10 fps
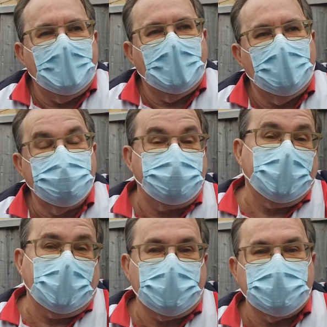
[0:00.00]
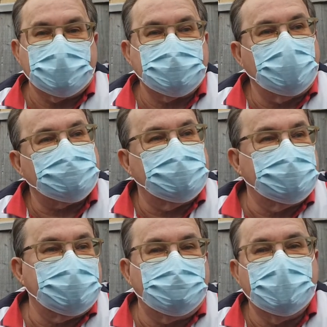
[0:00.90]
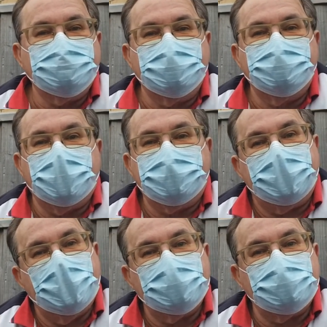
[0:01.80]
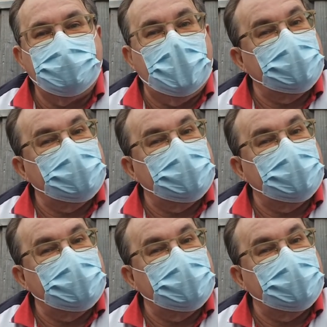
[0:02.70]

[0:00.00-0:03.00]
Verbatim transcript: Um, but that's cost us seven hundred and fifty thousand pounds.